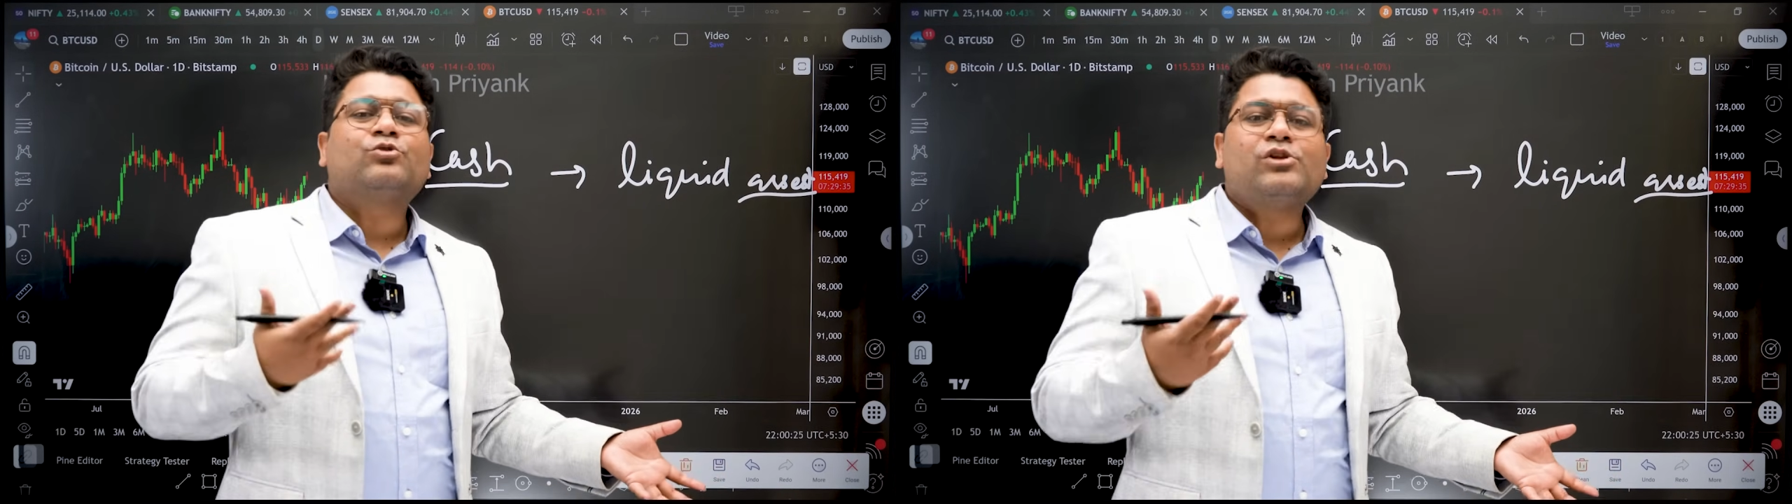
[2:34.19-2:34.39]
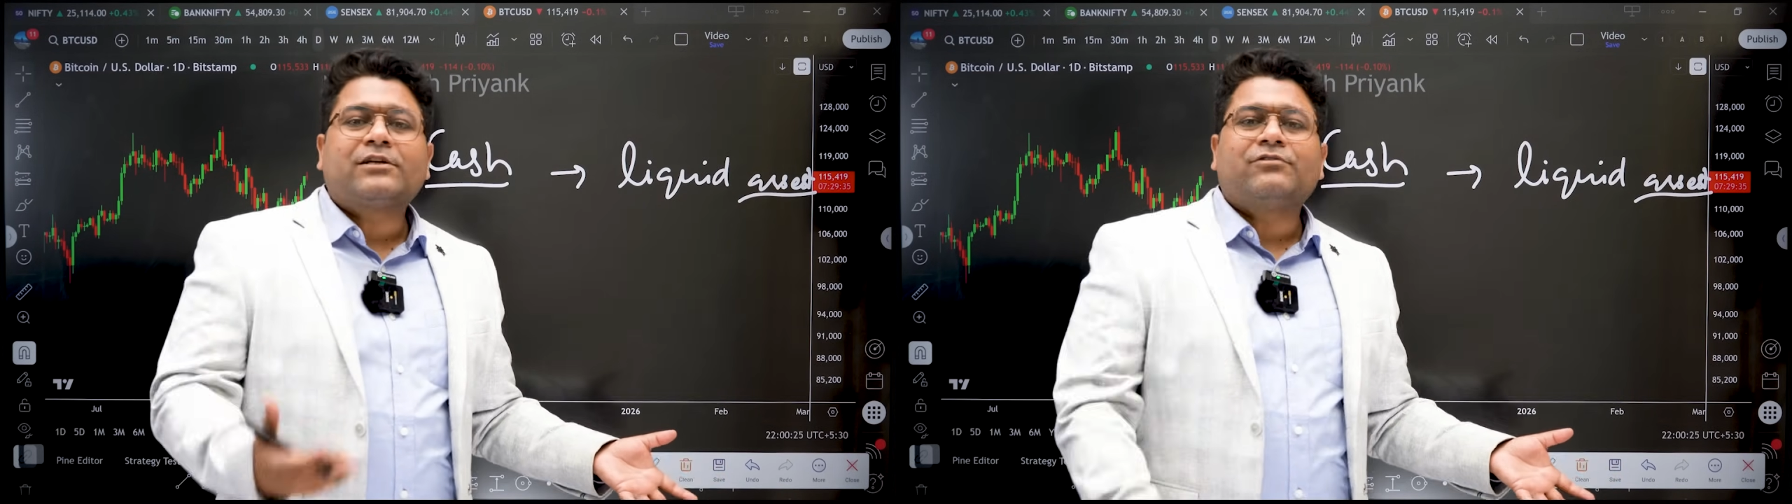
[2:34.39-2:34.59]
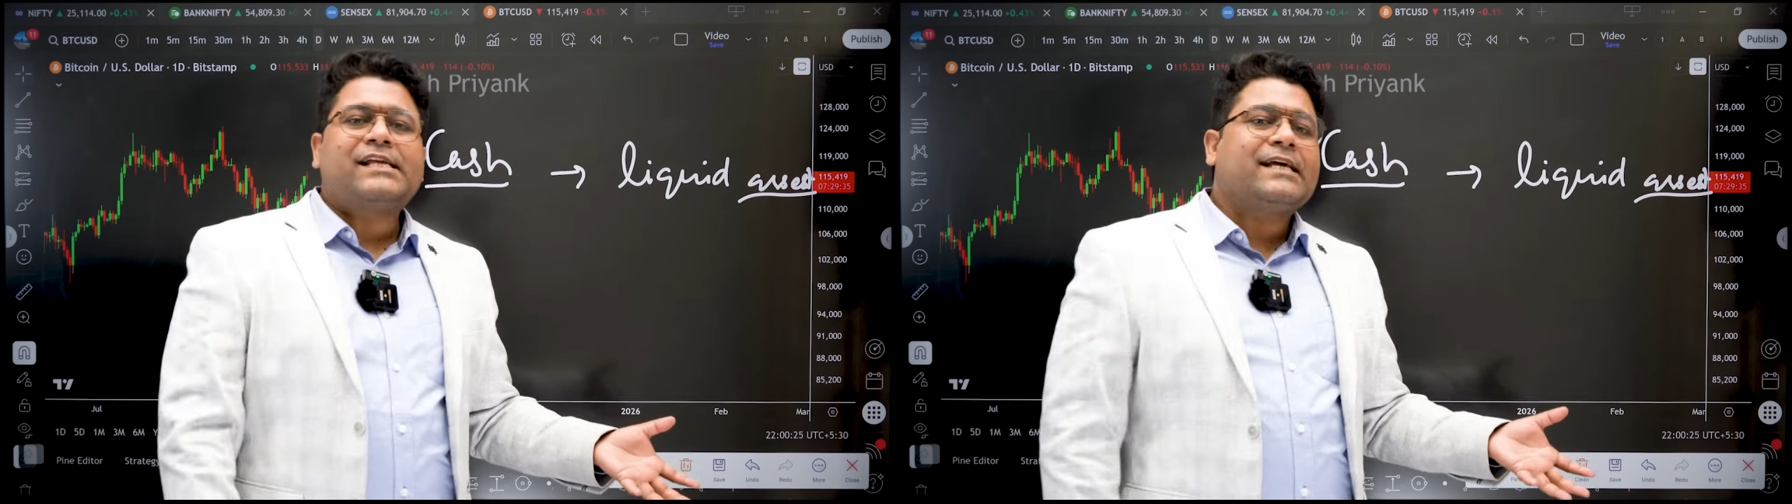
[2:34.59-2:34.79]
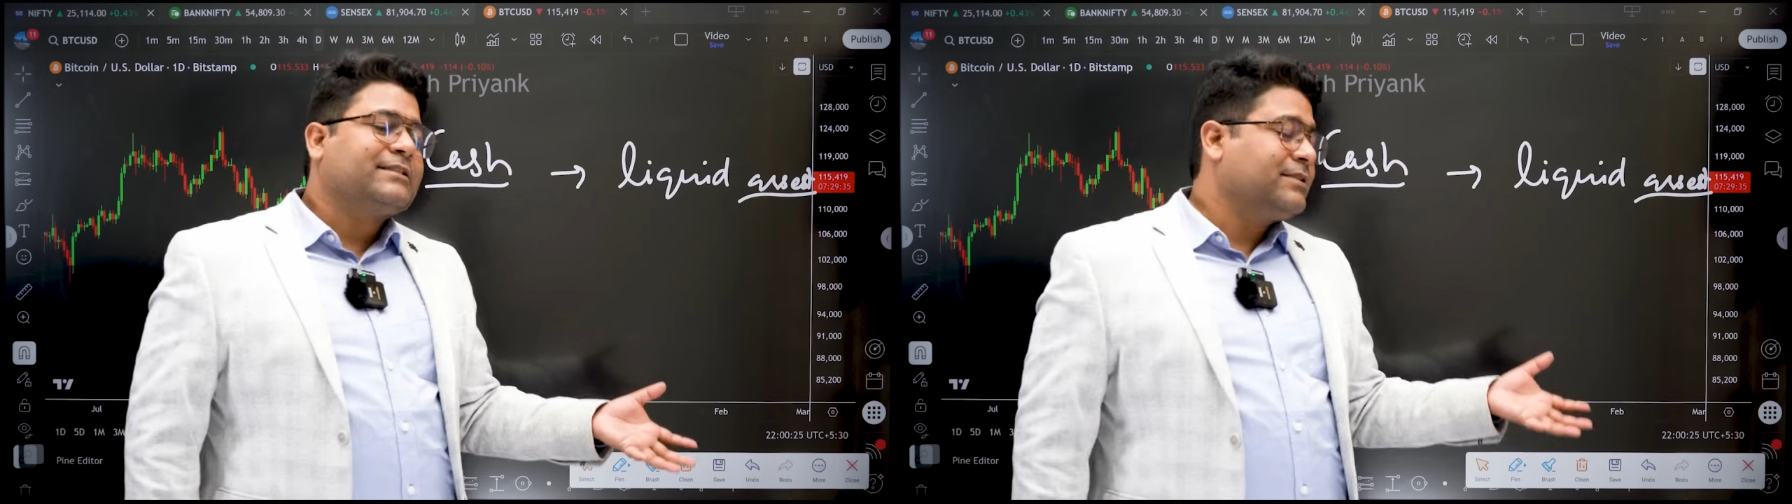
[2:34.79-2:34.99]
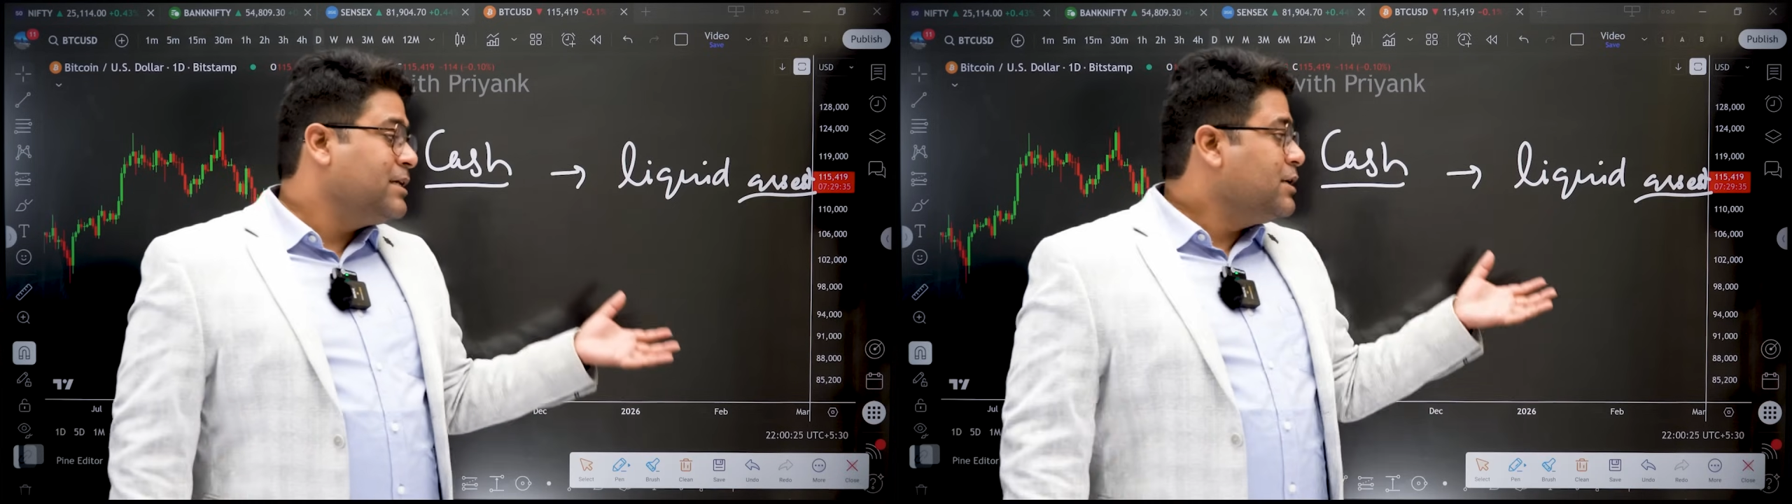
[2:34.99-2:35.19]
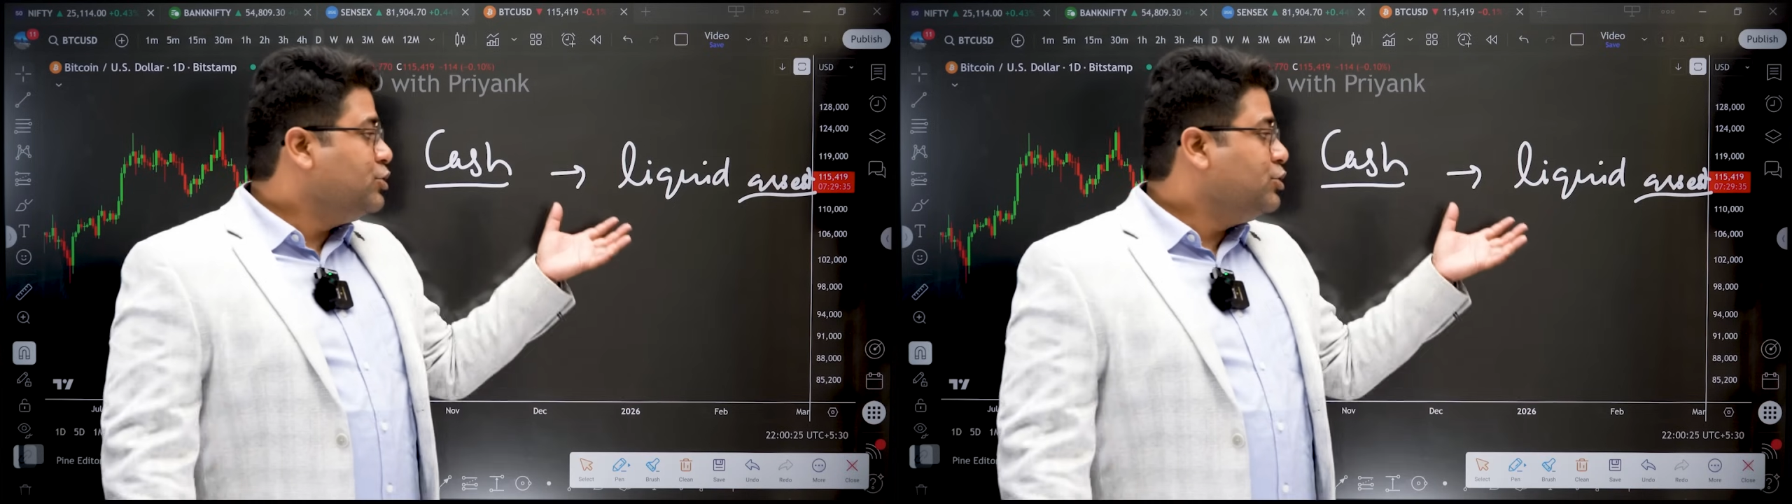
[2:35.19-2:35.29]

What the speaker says: to liquidate.